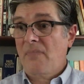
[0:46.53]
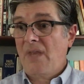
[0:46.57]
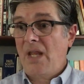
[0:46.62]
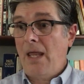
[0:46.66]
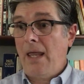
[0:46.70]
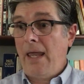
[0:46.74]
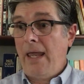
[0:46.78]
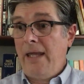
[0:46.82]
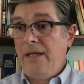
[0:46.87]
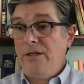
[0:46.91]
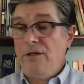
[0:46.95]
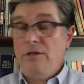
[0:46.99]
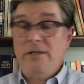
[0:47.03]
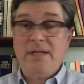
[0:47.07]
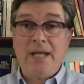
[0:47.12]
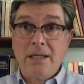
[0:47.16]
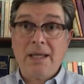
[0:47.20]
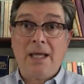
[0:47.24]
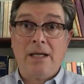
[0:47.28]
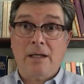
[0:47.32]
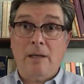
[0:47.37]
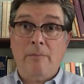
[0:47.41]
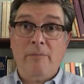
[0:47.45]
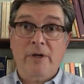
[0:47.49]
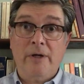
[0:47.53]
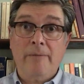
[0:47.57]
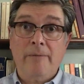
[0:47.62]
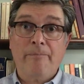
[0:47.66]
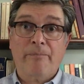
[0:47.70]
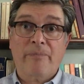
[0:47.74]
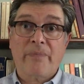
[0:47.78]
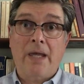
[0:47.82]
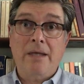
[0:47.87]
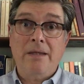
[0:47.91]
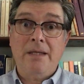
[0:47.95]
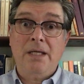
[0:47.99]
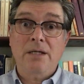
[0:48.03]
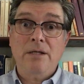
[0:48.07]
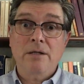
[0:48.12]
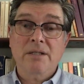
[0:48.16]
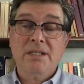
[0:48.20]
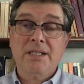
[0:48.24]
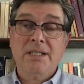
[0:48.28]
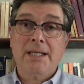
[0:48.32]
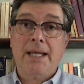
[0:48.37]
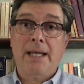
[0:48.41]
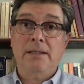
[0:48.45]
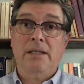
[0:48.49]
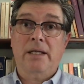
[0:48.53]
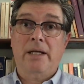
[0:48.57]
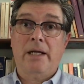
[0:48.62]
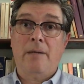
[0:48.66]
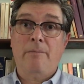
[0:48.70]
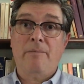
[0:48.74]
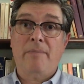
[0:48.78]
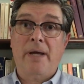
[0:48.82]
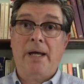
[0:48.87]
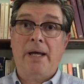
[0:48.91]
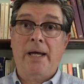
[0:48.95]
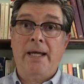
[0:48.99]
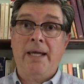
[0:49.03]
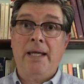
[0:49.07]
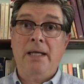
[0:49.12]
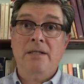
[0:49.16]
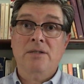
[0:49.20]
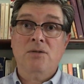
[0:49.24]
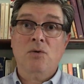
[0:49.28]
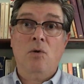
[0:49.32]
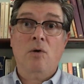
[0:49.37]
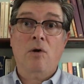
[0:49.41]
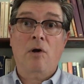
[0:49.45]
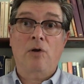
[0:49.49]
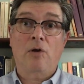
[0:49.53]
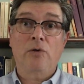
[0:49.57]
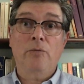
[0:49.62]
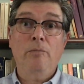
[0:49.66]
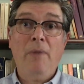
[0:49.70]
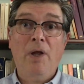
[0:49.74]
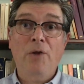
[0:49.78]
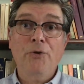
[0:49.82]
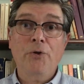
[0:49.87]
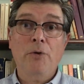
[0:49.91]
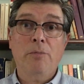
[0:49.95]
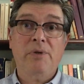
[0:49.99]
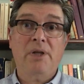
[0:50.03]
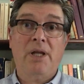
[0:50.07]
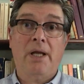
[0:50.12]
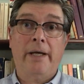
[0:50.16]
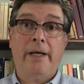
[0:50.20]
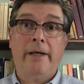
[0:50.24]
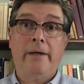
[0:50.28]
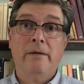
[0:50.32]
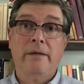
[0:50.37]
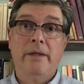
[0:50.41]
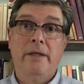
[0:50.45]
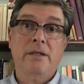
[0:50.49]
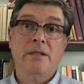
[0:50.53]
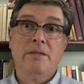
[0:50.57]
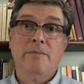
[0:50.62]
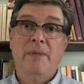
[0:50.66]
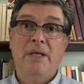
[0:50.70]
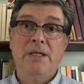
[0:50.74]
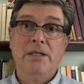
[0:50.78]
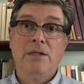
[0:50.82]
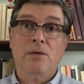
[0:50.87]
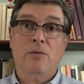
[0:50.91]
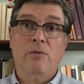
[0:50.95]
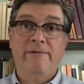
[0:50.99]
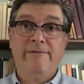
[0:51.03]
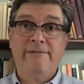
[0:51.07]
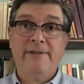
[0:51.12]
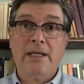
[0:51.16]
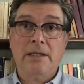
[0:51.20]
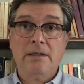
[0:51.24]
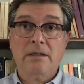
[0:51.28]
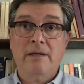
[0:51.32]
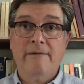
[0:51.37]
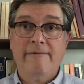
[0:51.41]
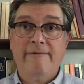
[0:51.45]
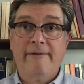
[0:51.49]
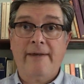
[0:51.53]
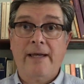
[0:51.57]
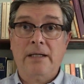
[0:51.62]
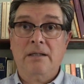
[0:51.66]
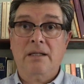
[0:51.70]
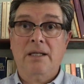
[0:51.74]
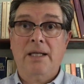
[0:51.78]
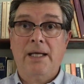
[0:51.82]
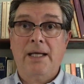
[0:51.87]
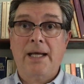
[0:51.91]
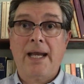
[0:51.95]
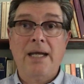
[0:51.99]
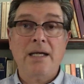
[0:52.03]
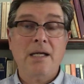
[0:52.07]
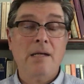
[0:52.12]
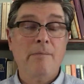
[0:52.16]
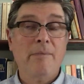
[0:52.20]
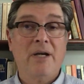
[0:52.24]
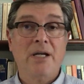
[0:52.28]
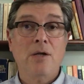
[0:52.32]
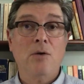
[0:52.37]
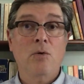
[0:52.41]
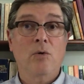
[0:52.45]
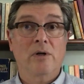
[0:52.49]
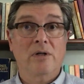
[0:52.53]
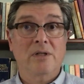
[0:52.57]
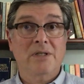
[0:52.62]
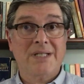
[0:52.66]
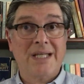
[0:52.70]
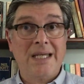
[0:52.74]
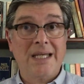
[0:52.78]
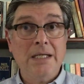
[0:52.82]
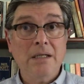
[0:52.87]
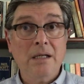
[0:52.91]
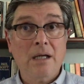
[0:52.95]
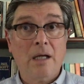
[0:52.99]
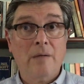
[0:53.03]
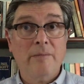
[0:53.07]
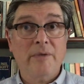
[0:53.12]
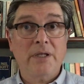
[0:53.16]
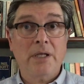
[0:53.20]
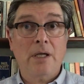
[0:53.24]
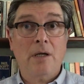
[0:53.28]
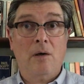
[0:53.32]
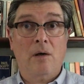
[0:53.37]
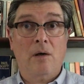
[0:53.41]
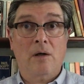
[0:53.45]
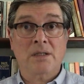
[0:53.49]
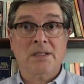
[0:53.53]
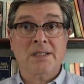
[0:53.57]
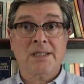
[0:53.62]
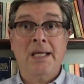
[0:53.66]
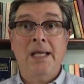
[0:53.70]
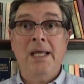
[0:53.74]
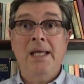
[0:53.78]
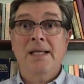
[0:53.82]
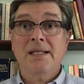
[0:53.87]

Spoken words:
And you take that number and then you scale it up by a so-called multiplier that is meant to reflect the fact that anybody who earns income in the arts